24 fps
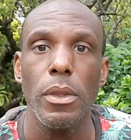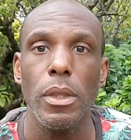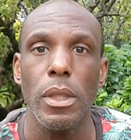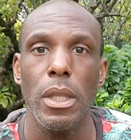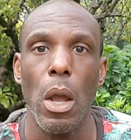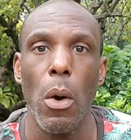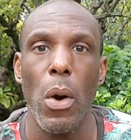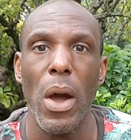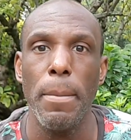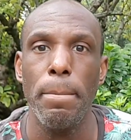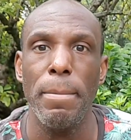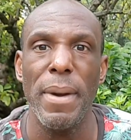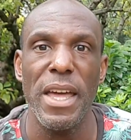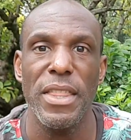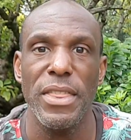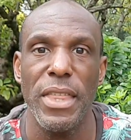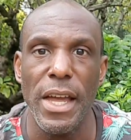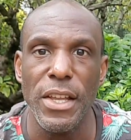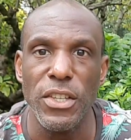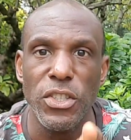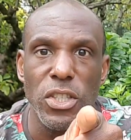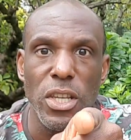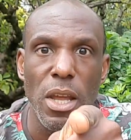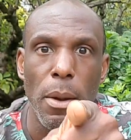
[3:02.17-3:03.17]
Now, I bet
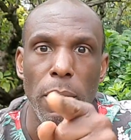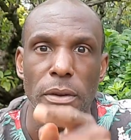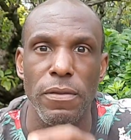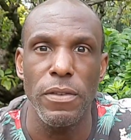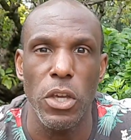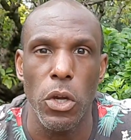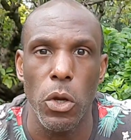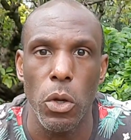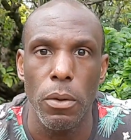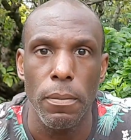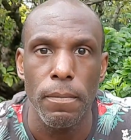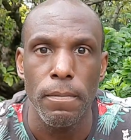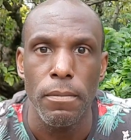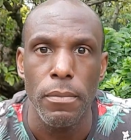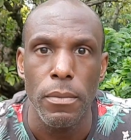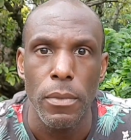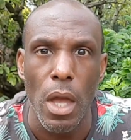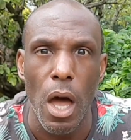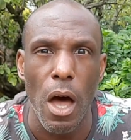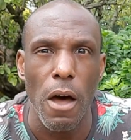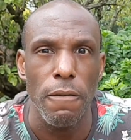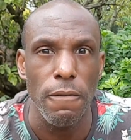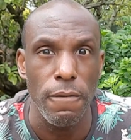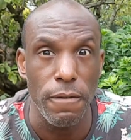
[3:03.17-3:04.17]
that some of you
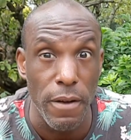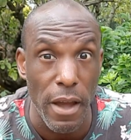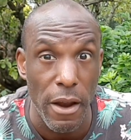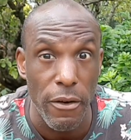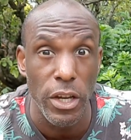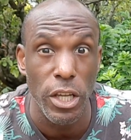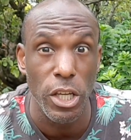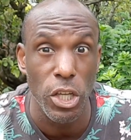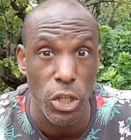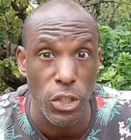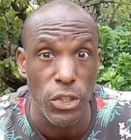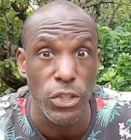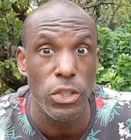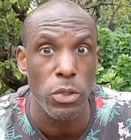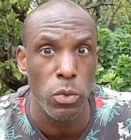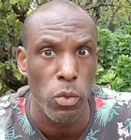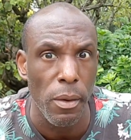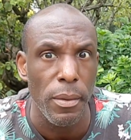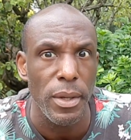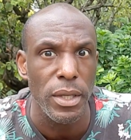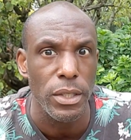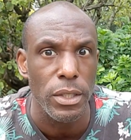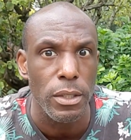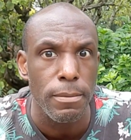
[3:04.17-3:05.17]
are very good
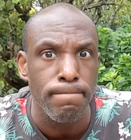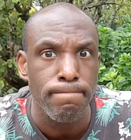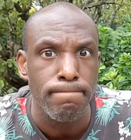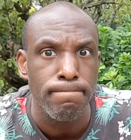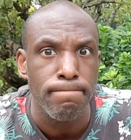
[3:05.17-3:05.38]
swimmers.